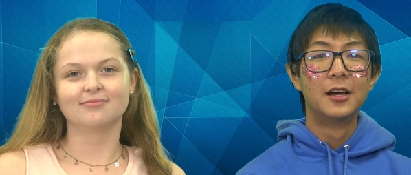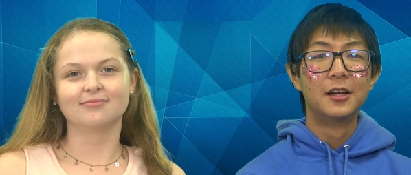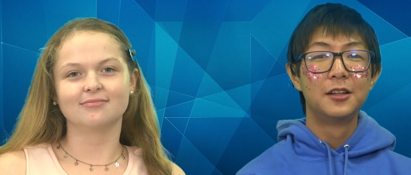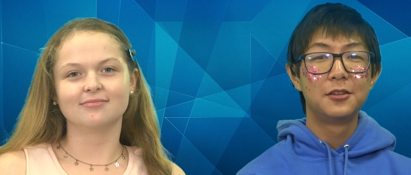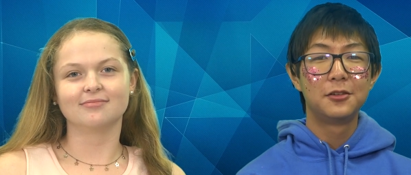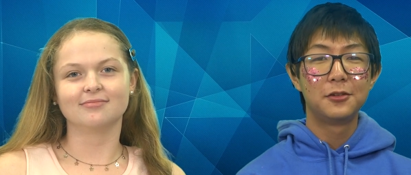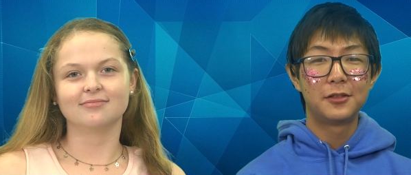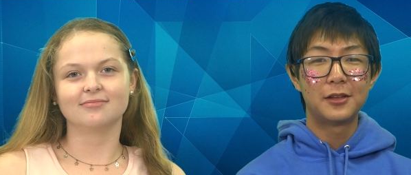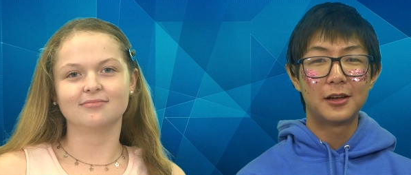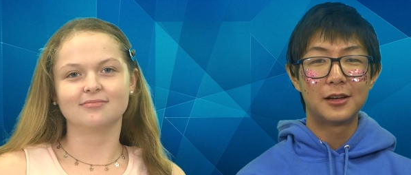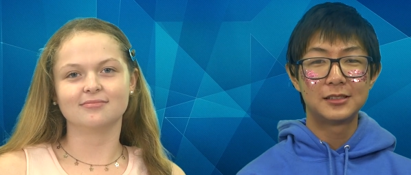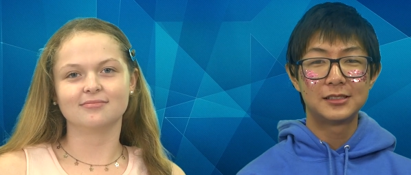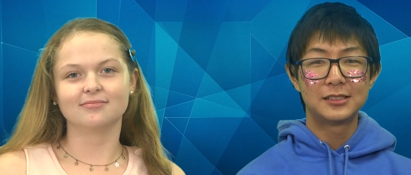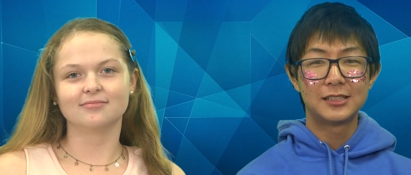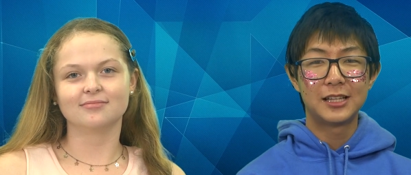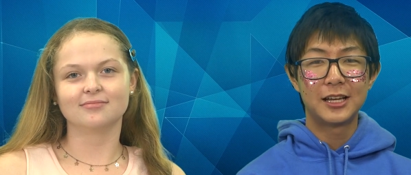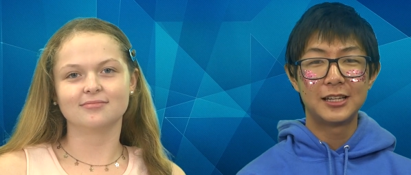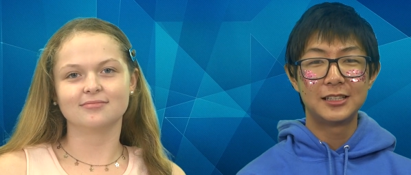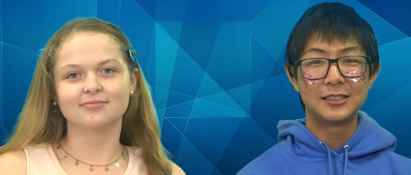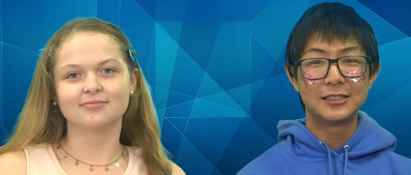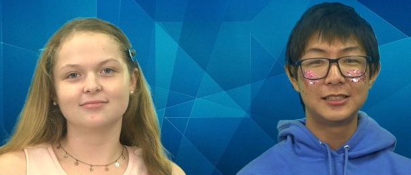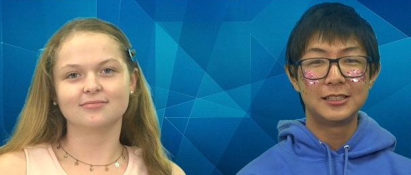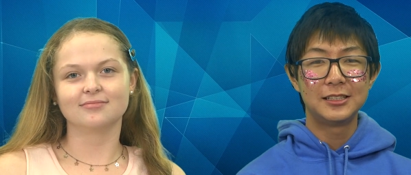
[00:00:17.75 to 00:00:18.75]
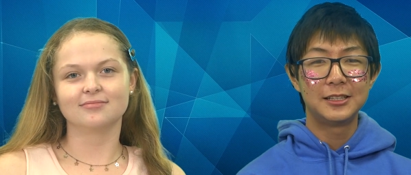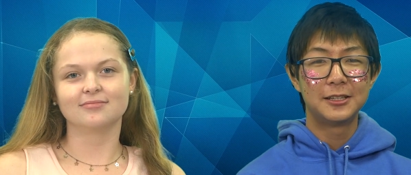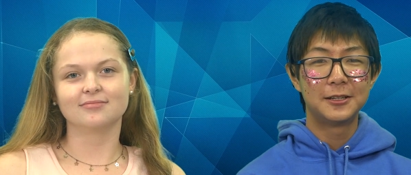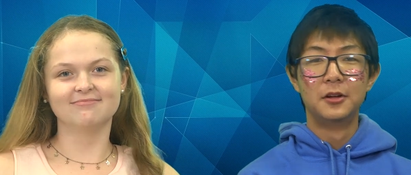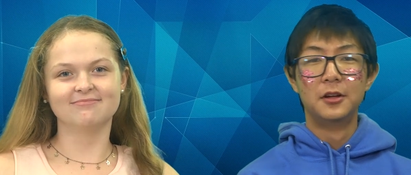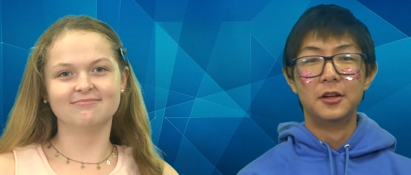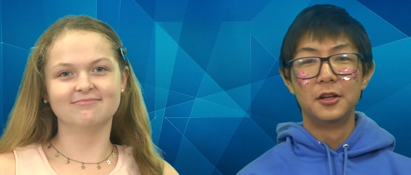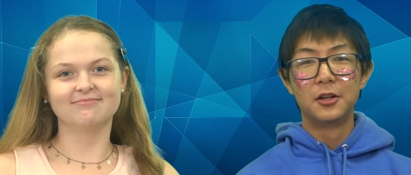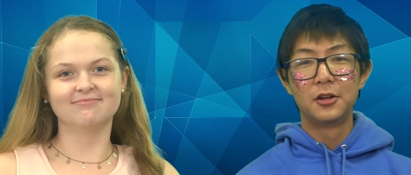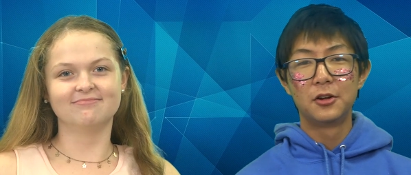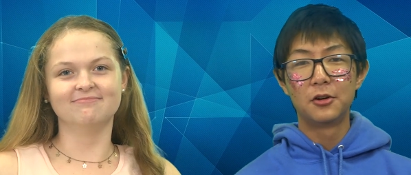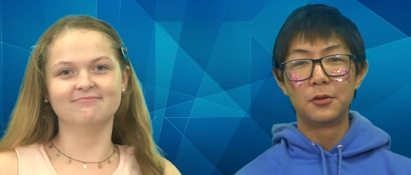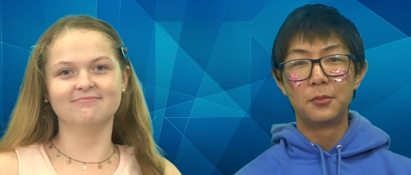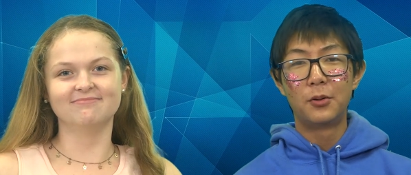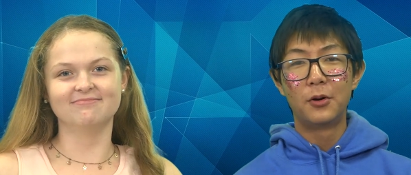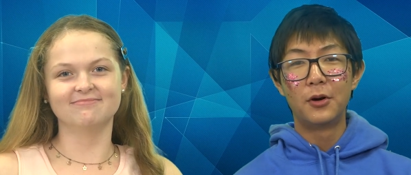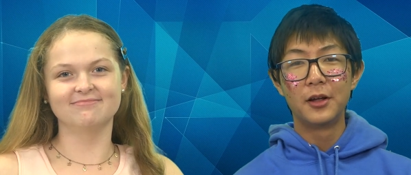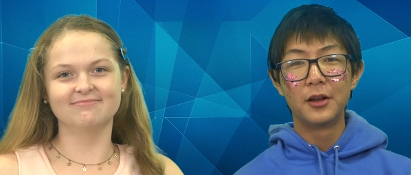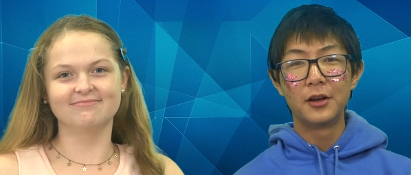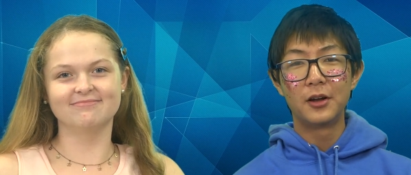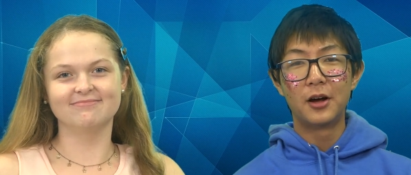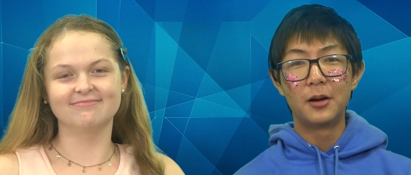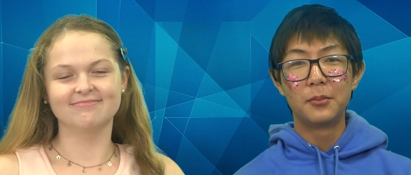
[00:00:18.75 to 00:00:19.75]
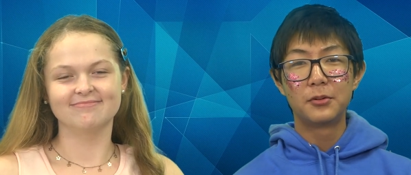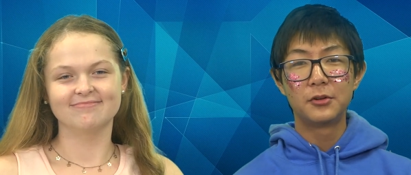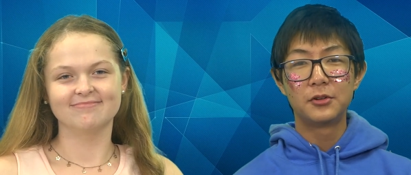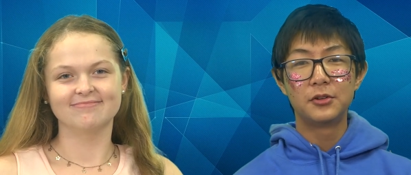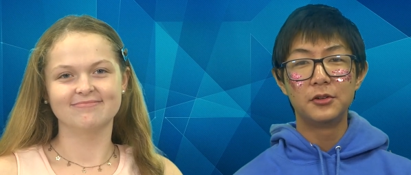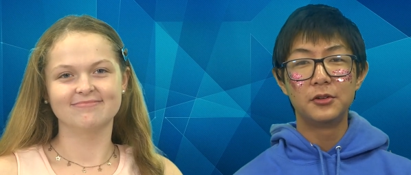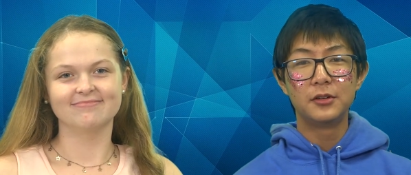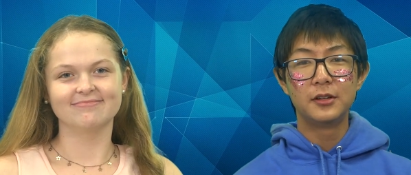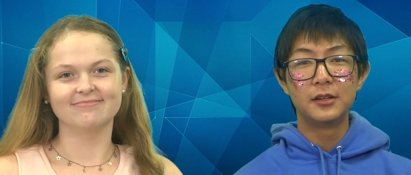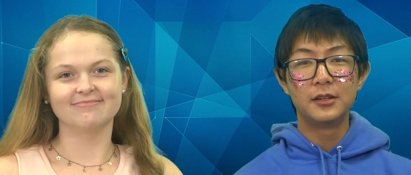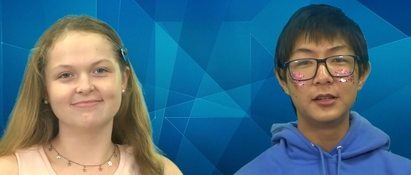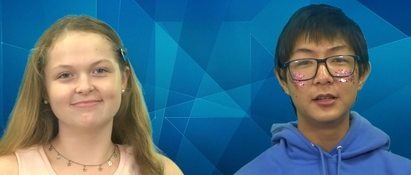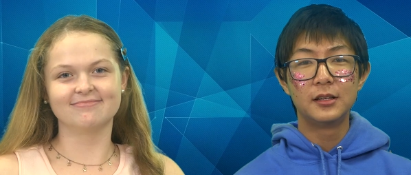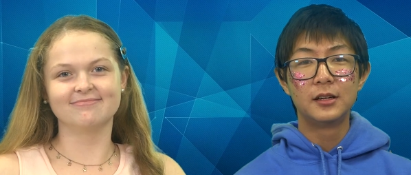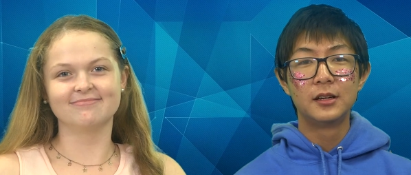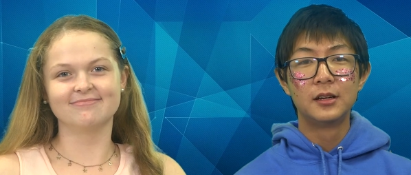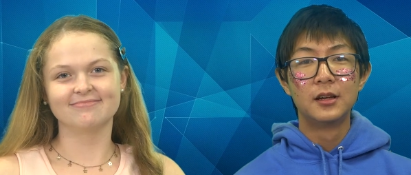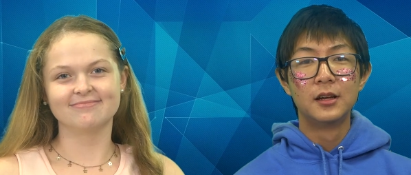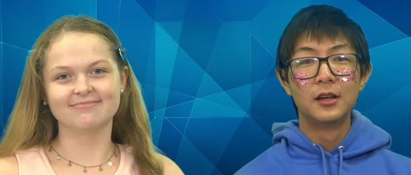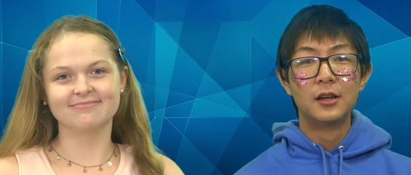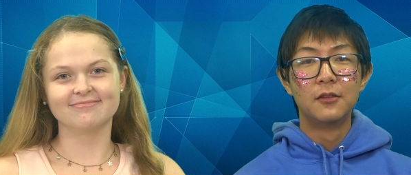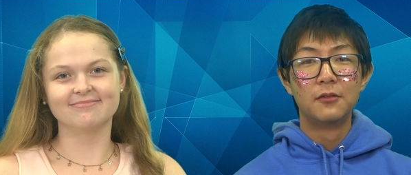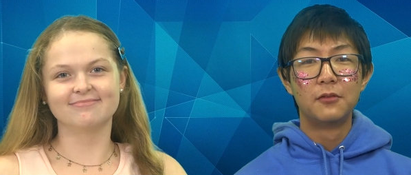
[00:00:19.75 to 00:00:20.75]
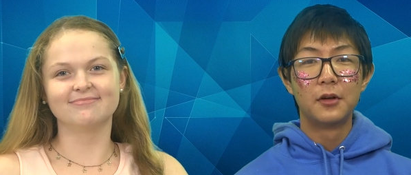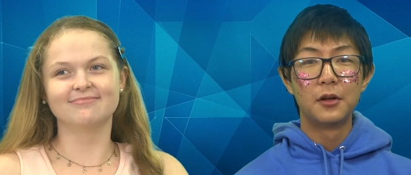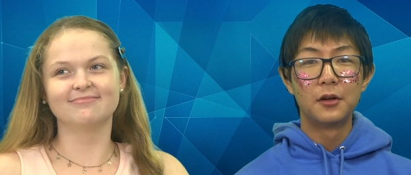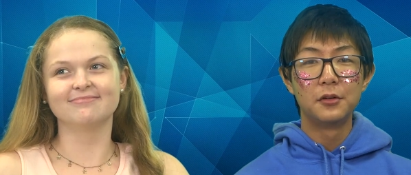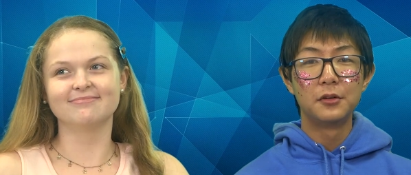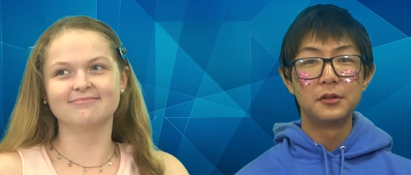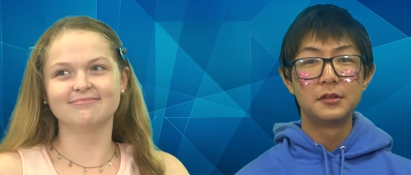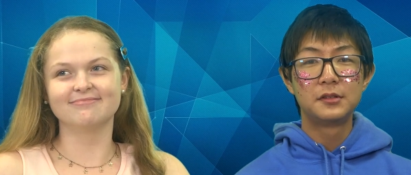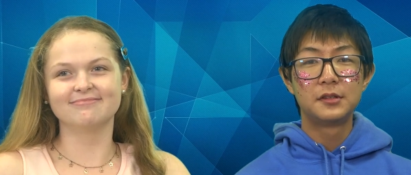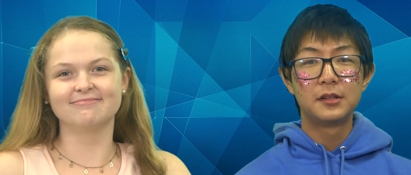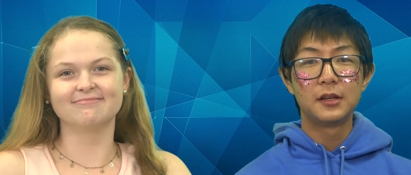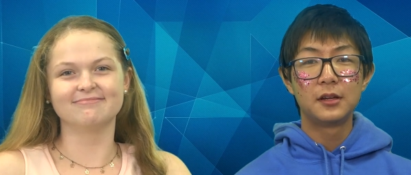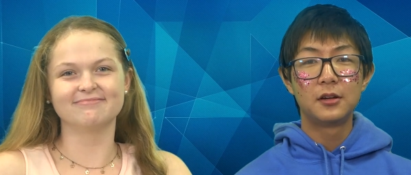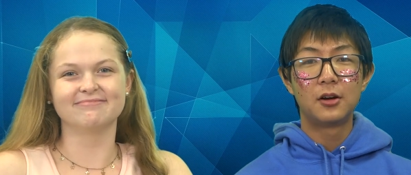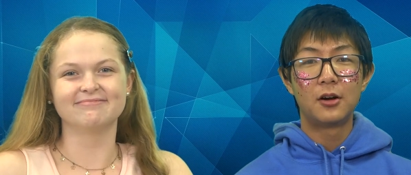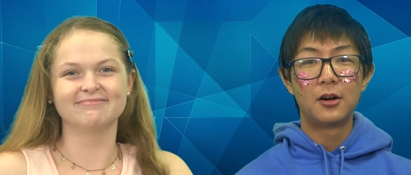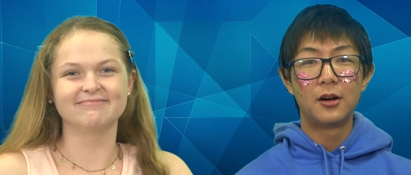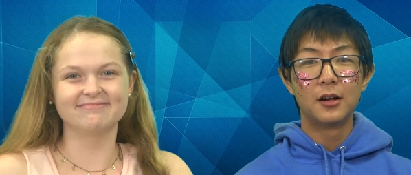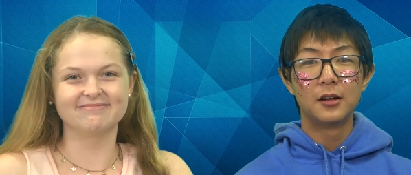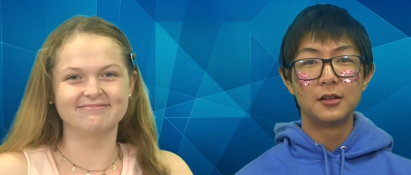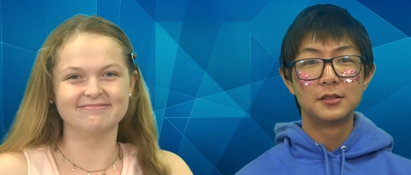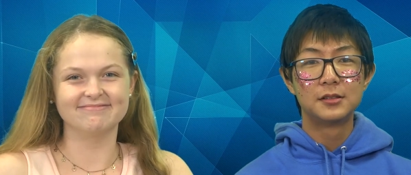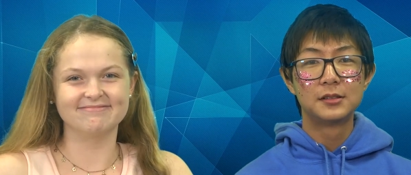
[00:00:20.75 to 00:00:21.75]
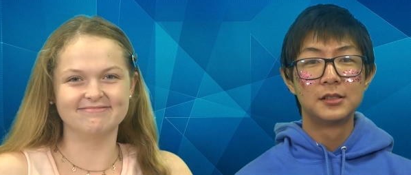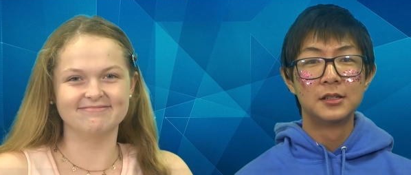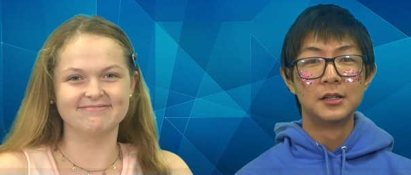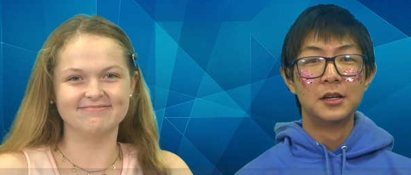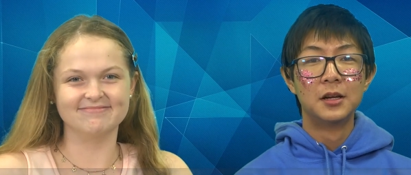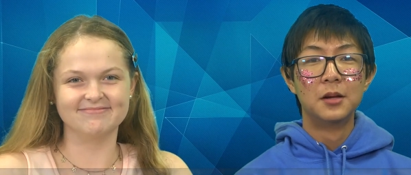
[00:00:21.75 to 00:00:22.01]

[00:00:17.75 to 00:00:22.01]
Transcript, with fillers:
Speaker 1: 2019. Hero Point Opportunity, Veterans Day cards.